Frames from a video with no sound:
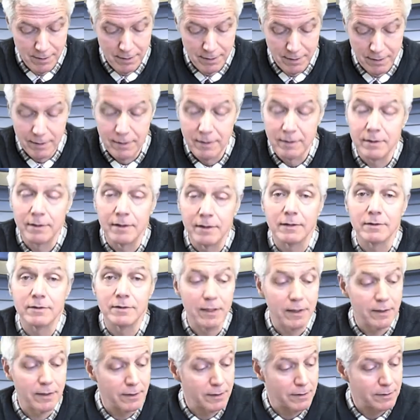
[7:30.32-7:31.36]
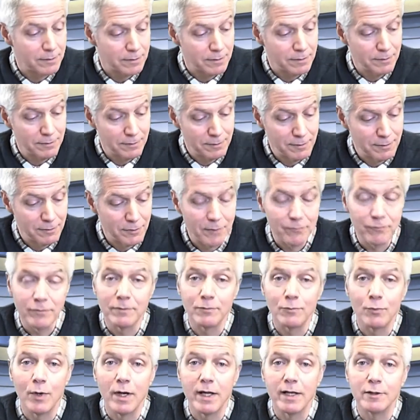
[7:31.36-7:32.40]
I tell you, it's a
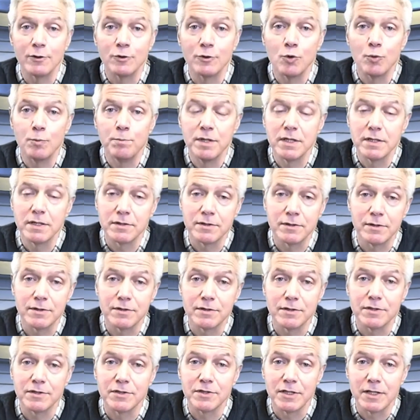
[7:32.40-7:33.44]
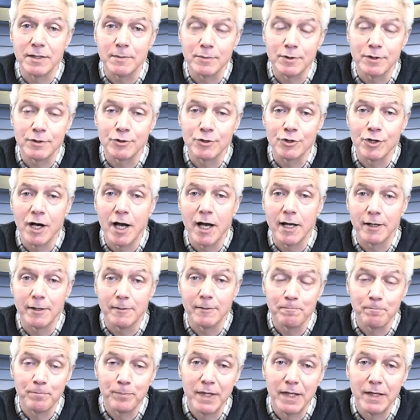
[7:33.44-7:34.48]
different way to do business, it seems, in China.
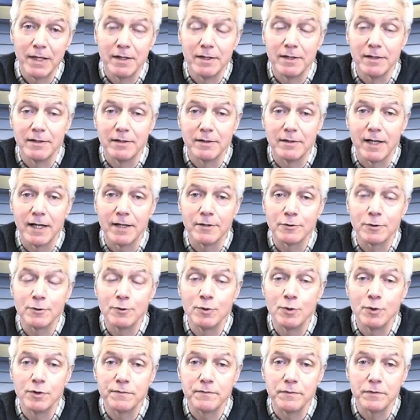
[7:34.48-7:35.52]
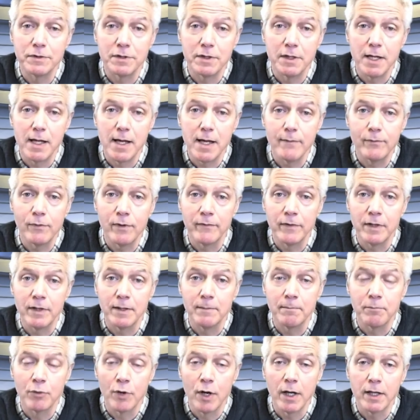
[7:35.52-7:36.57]
That's the news for today. If we have
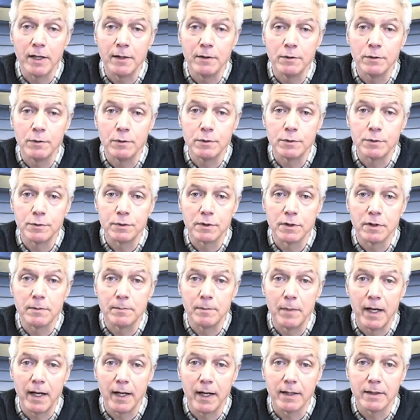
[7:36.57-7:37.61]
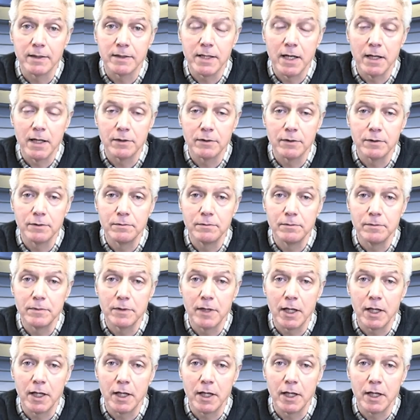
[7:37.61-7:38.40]
any breaking news, we'll come back and tell you.